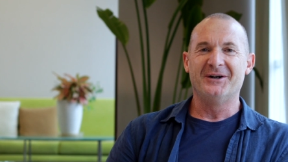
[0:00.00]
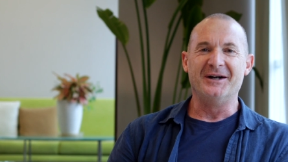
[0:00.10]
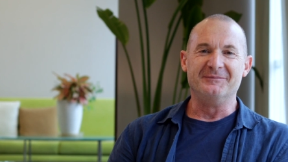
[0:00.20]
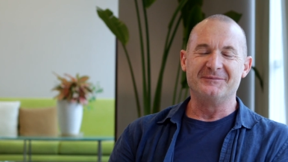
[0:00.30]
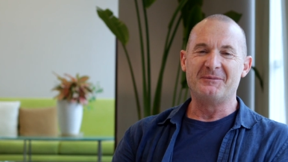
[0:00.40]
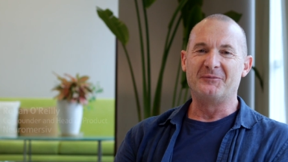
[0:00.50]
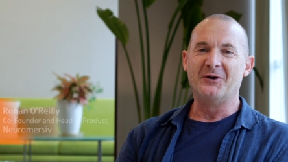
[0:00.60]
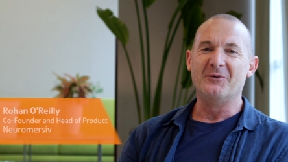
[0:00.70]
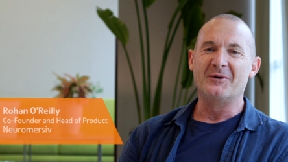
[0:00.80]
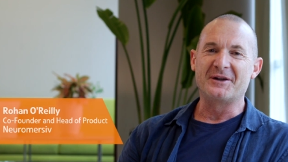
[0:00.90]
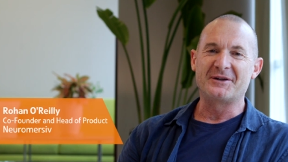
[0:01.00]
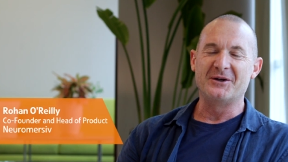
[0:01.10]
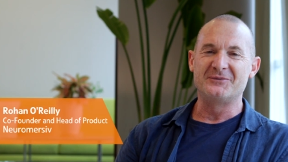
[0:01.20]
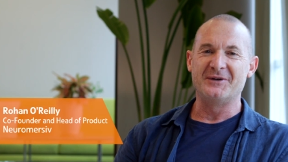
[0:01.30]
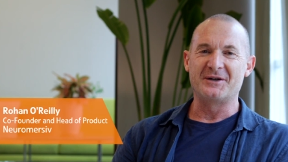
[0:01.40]
Hi, I'm Ro, one of the
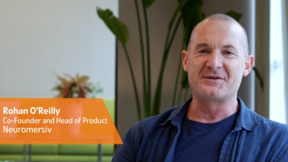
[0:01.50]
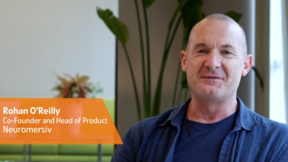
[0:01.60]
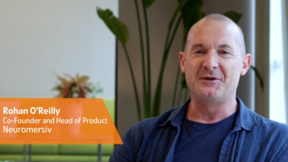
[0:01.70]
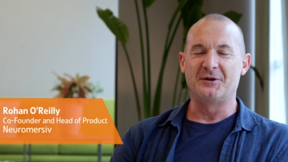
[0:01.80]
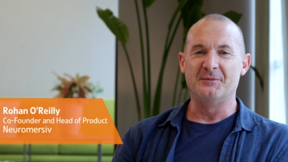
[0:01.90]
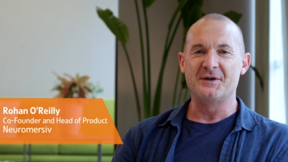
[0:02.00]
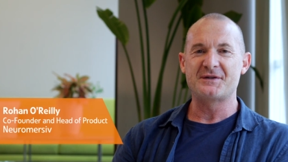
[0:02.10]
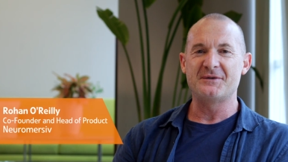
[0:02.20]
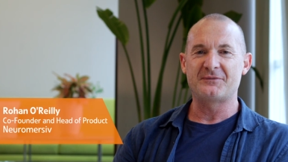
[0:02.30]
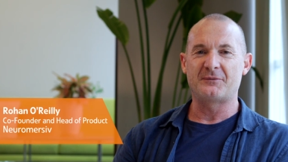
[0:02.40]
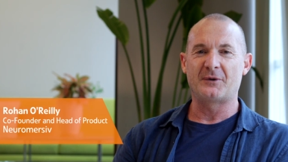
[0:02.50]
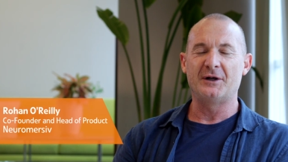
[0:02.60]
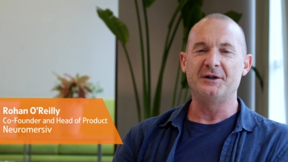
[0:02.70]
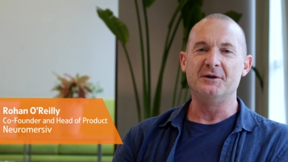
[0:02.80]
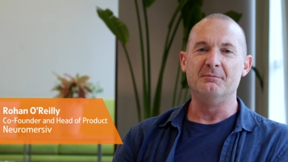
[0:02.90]
co-founders of Neuromersiv.
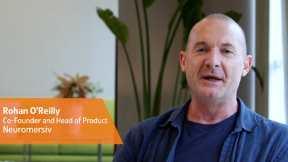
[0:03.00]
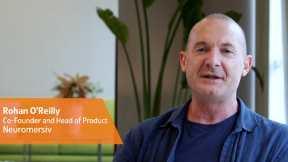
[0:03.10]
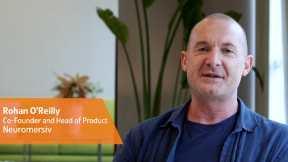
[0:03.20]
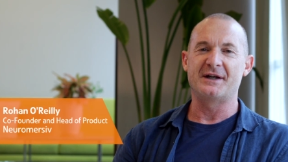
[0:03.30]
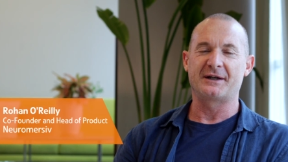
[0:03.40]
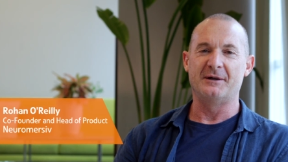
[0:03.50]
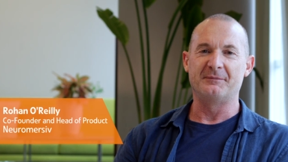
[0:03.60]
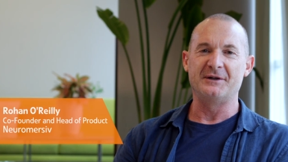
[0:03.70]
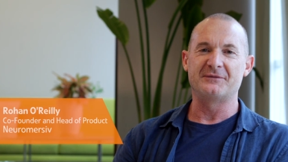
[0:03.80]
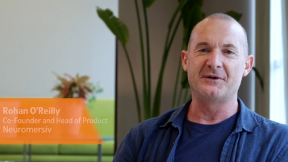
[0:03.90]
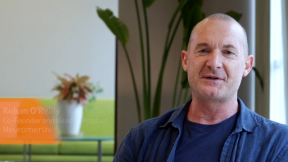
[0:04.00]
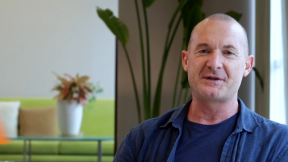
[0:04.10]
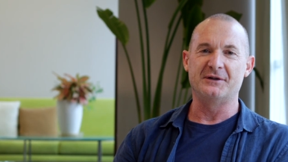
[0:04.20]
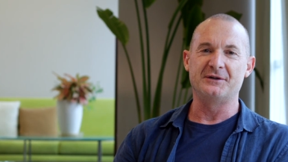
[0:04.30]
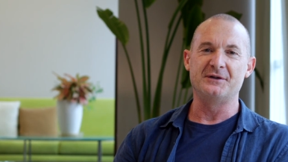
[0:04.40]
We're a new medtech company
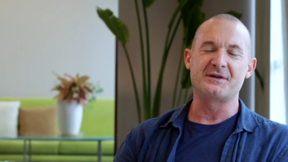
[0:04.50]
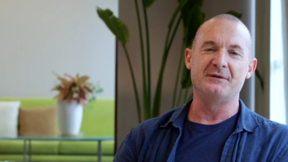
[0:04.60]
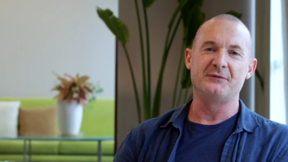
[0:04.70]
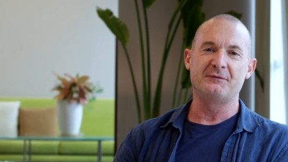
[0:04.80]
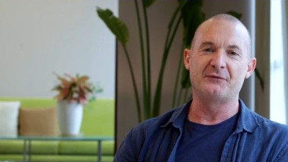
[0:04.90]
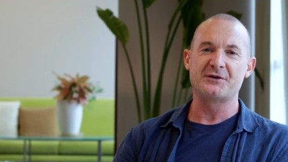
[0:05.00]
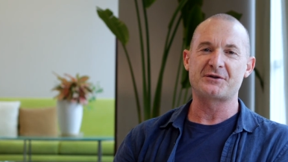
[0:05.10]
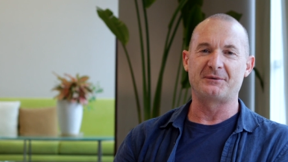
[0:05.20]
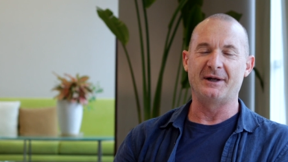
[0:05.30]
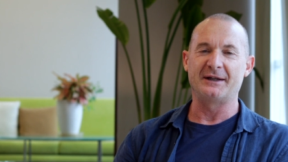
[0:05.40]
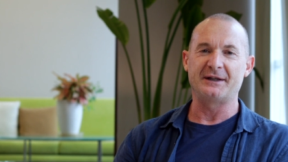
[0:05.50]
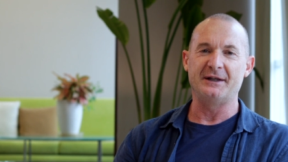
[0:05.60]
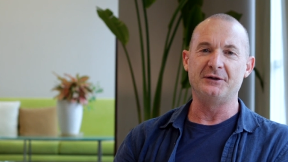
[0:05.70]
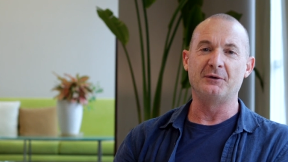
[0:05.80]
focusing on using virtual reality in